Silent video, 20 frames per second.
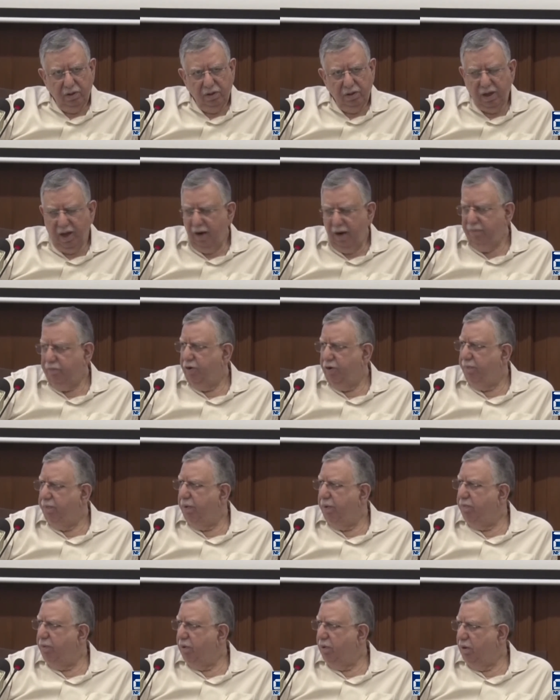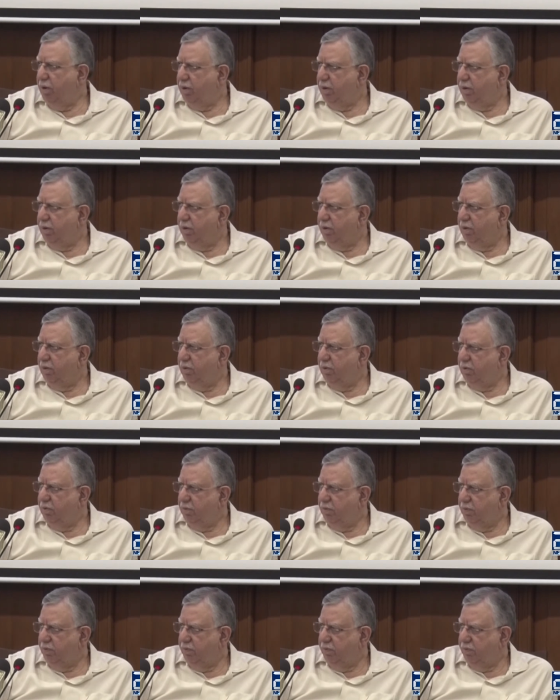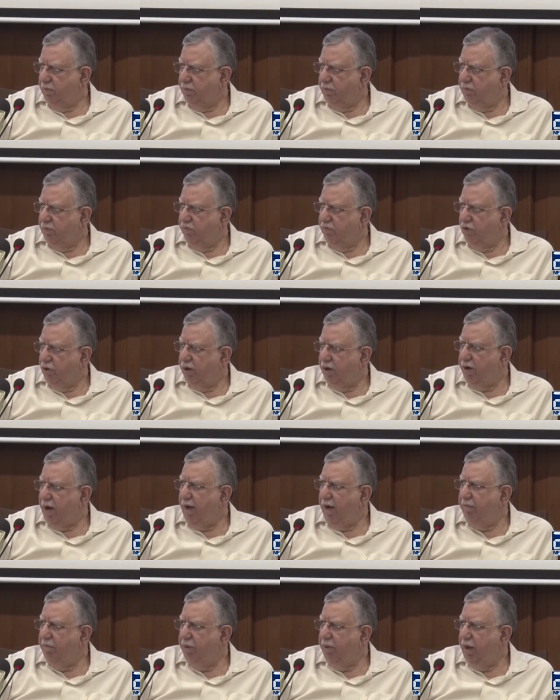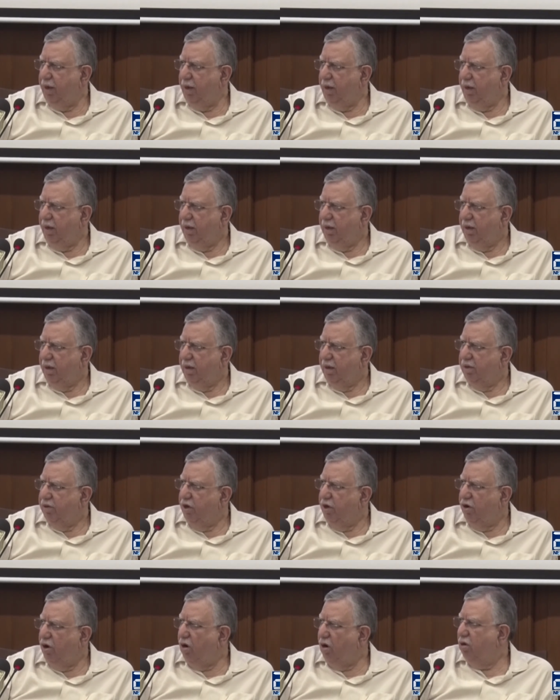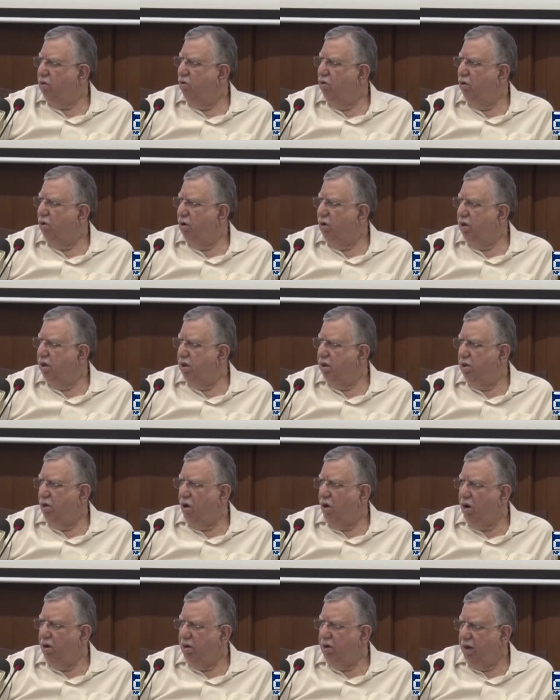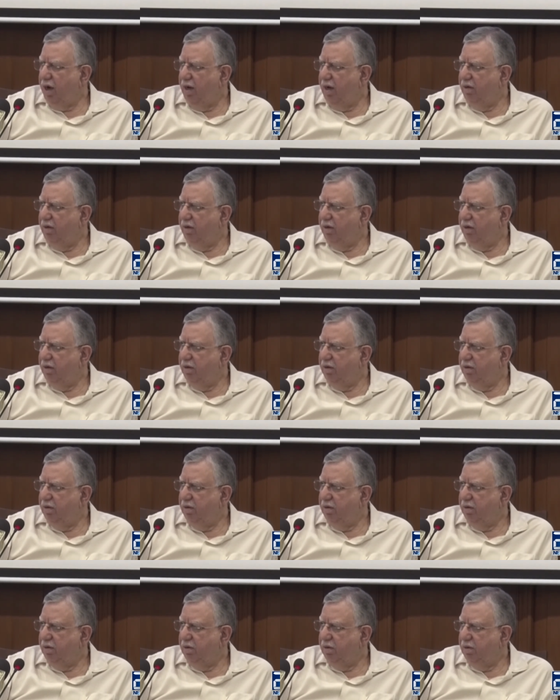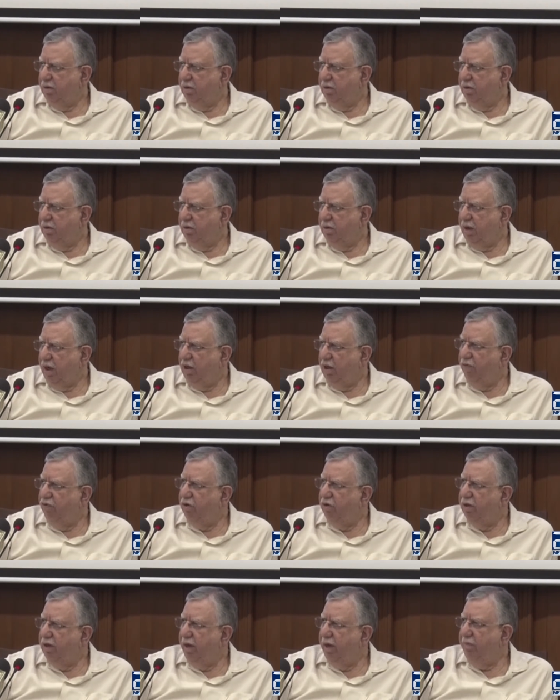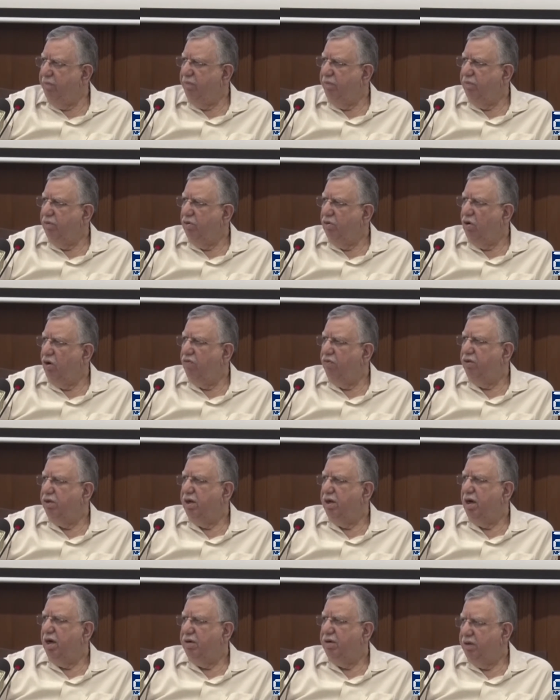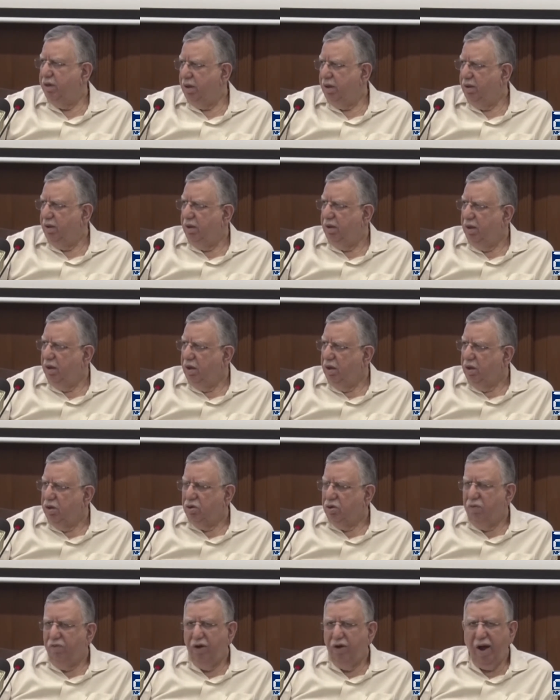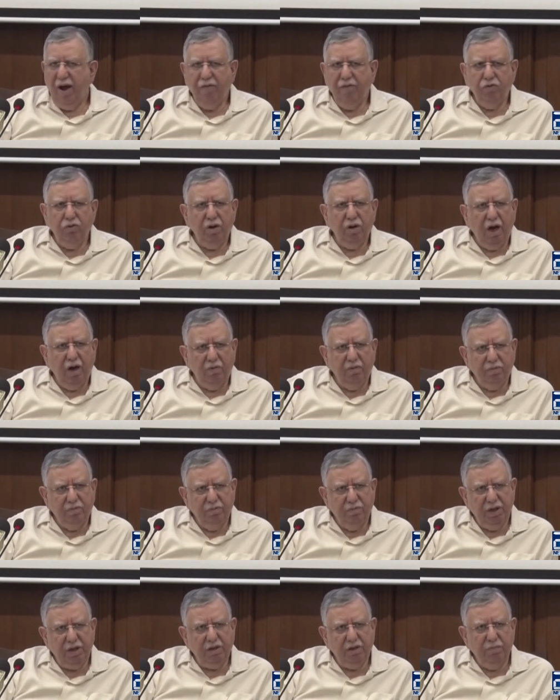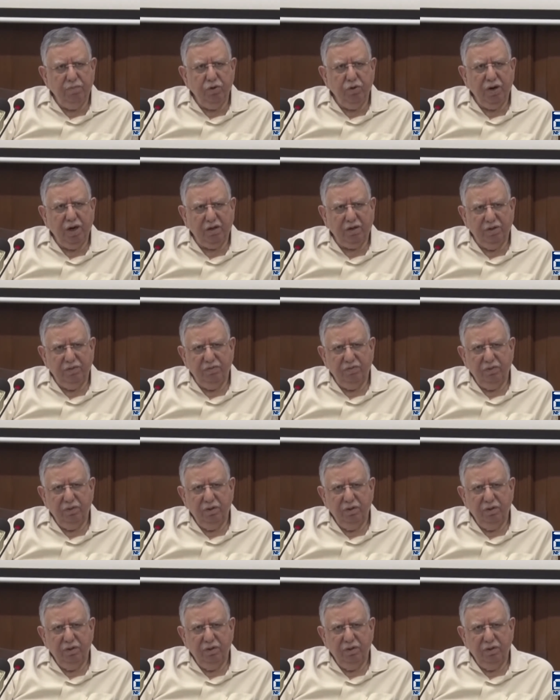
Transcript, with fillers: They help the people you know, for the time being, they're not good in the long run, neither for them nor for the country. So we have to now make them productive.